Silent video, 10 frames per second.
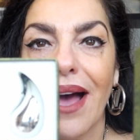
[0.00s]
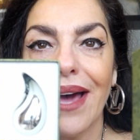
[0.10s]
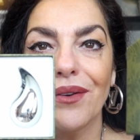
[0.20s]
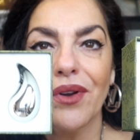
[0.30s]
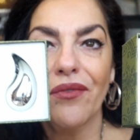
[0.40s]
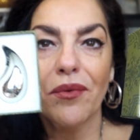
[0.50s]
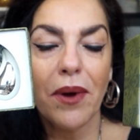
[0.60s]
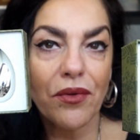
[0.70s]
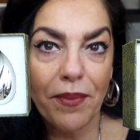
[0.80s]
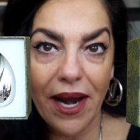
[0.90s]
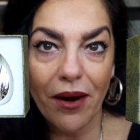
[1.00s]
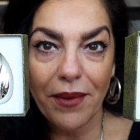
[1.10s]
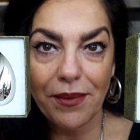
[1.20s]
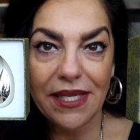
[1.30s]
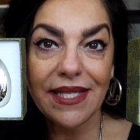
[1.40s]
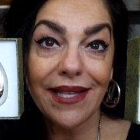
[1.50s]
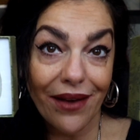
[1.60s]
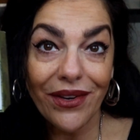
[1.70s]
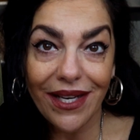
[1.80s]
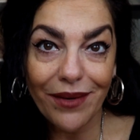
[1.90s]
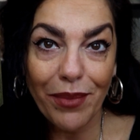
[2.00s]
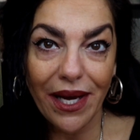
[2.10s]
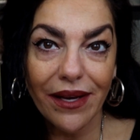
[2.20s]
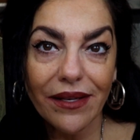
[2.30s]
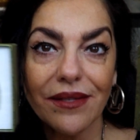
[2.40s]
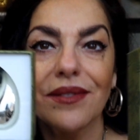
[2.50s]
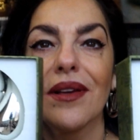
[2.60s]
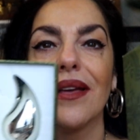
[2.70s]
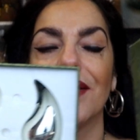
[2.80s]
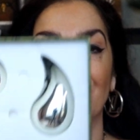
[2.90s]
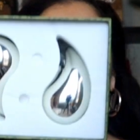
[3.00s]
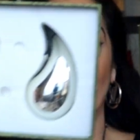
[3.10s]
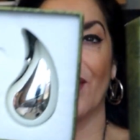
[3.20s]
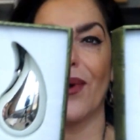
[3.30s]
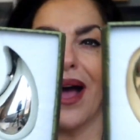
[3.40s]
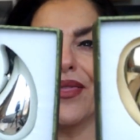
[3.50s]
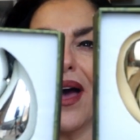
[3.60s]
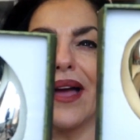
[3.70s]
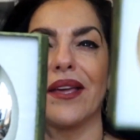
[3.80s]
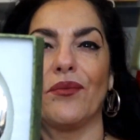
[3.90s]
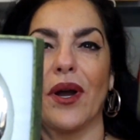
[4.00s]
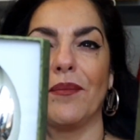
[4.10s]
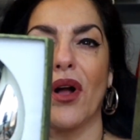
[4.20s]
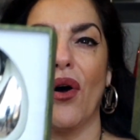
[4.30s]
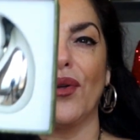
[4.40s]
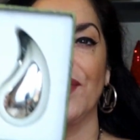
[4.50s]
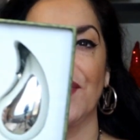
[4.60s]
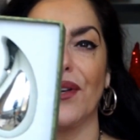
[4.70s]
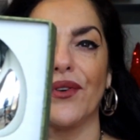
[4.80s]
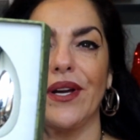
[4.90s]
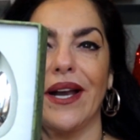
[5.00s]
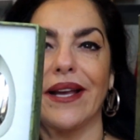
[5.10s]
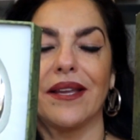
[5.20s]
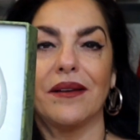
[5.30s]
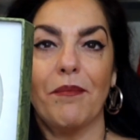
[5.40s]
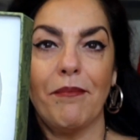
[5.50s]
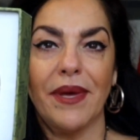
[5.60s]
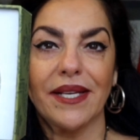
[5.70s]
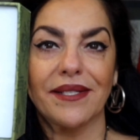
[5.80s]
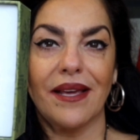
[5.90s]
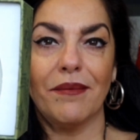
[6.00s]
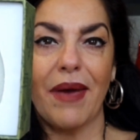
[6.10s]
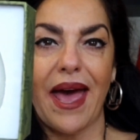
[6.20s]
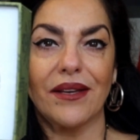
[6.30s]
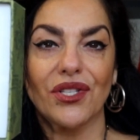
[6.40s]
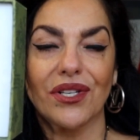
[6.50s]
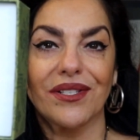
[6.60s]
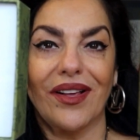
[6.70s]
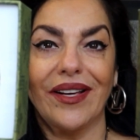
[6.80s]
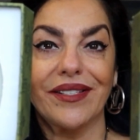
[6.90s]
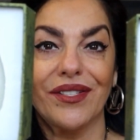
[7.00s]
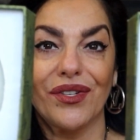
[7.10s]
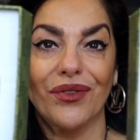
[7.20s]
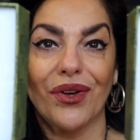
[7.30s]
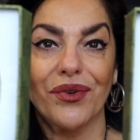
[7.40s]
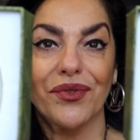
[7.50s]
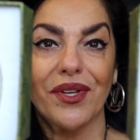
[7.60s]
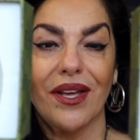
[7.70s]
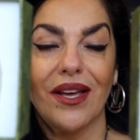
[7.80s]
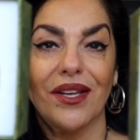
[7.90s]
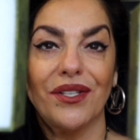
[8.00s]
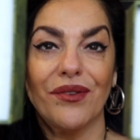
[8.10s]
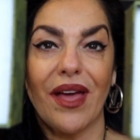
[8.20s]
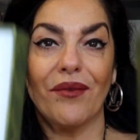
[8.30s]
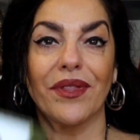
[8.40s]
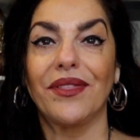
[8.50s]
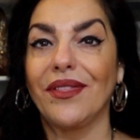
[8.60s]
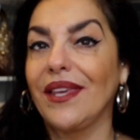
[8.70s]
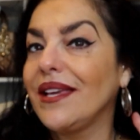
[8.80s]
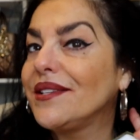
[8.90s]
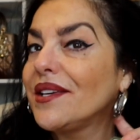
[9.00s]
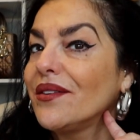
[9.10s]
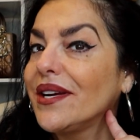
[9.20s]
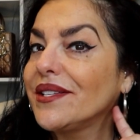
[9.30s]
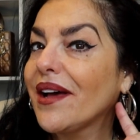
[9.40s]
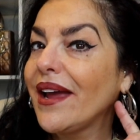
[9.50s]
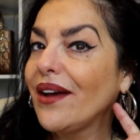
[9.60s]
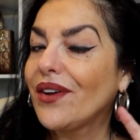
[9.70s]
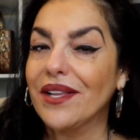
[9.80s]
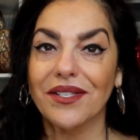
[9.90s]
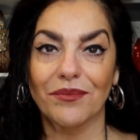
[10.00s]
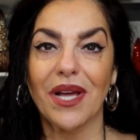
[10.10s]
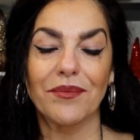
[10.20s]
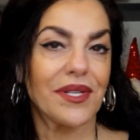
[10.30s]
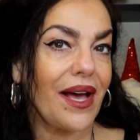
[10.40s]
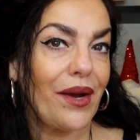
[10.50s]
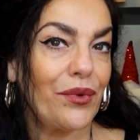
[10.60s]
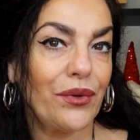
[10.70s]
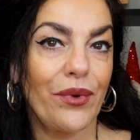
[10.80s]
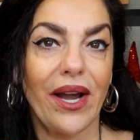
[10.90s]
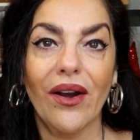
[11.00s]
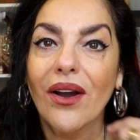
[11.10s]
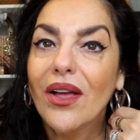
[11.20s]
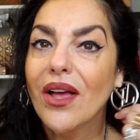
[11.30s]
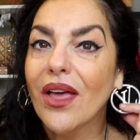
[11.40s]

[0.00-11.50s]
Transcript: I don't know, for both pair, maybe 70 bucks. So I thought I can wear them gold, silver, and I can mix and match because I like to do those, do that with these earrings I have on. Sometimes I will wear